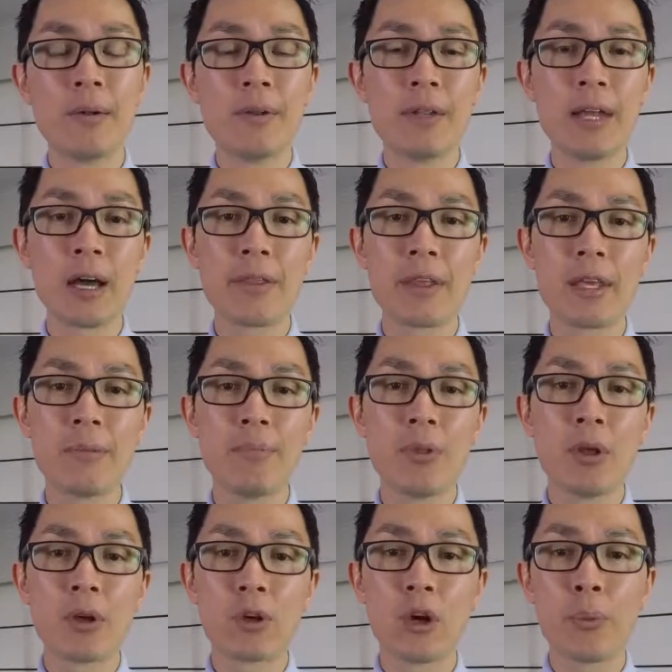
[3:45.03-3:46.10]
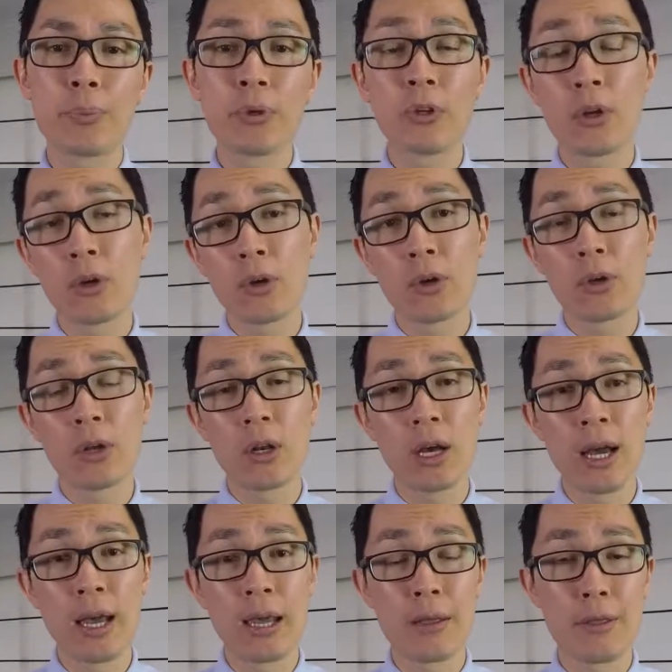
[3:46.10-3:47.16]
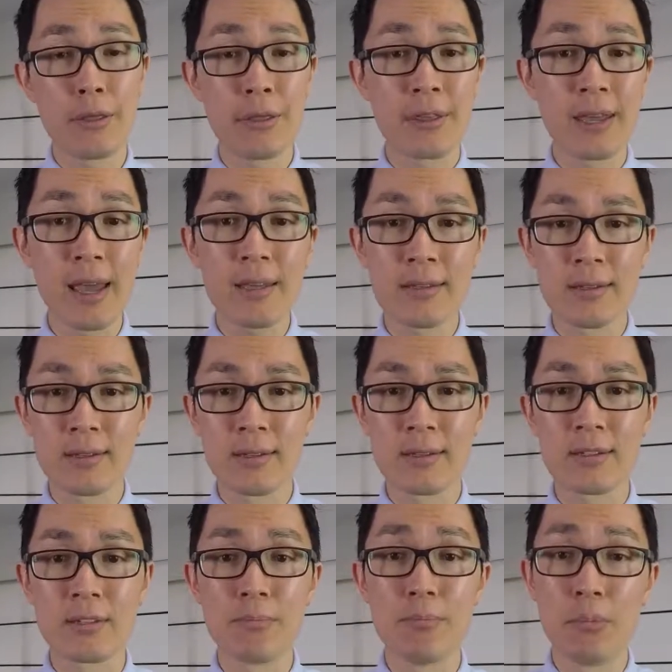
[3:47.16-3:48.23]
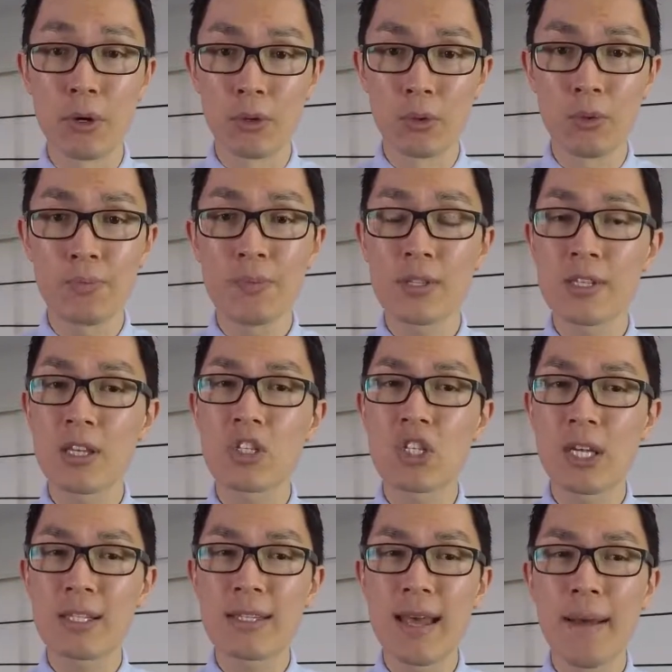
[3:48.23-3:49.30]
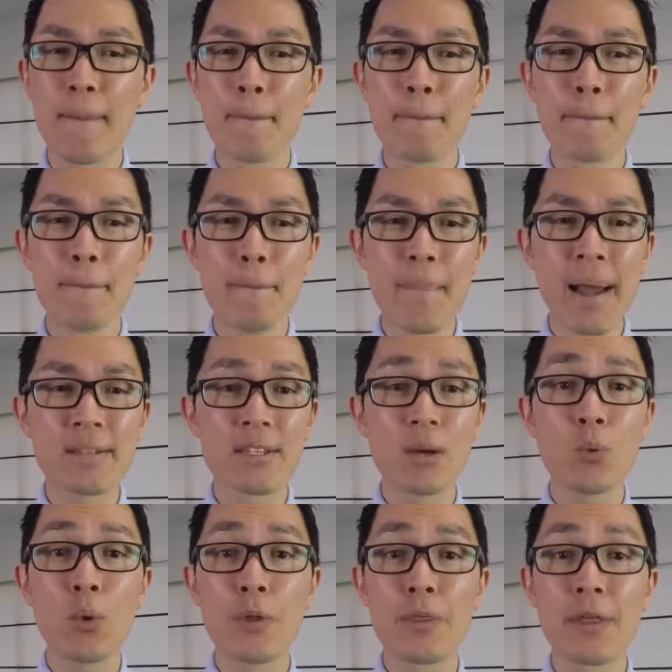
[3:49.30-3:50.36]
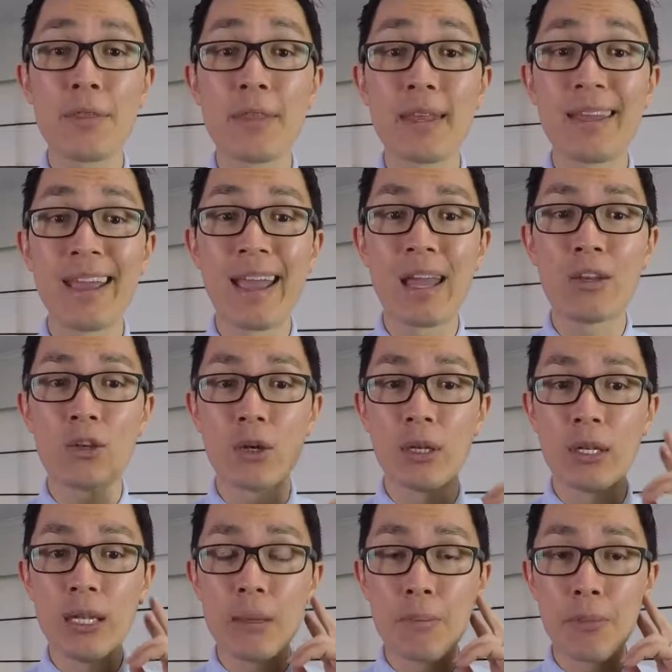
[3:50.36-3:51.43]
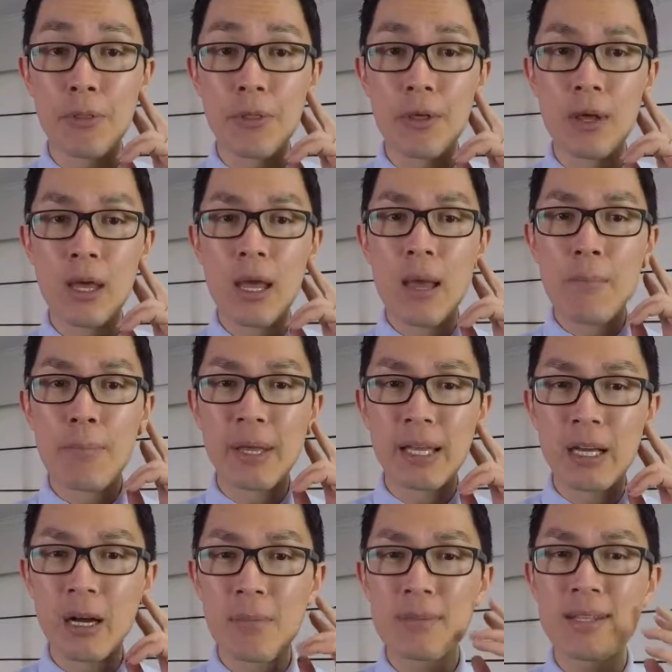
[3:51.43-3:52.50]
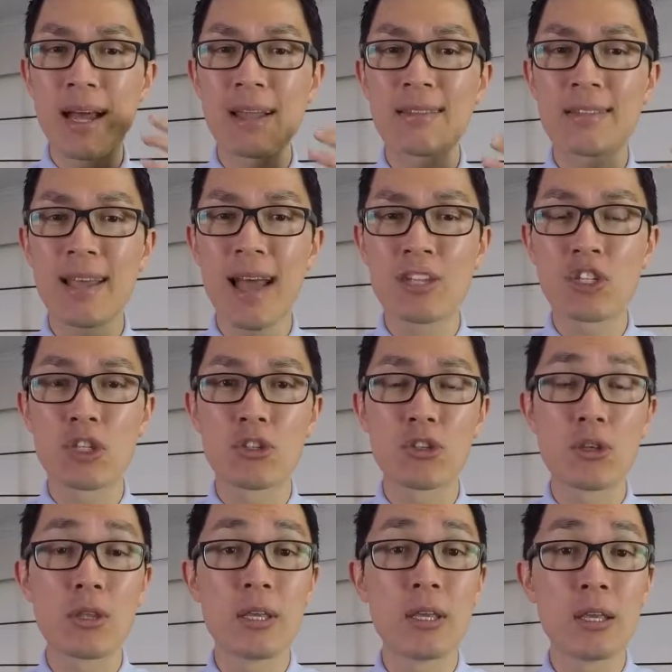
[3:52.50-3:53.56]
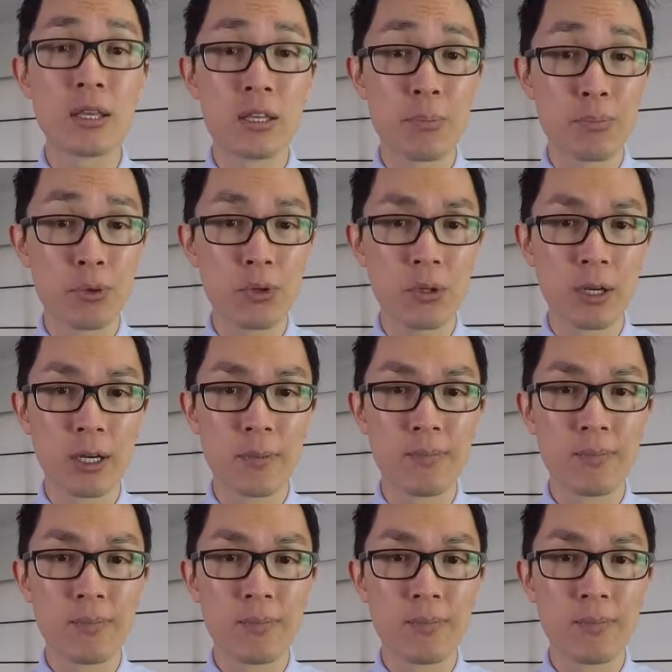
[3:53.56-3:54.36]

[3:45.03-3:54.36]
Now, the copulolithiasis model suggests that matter within the endolymph becomes attached to the capsula,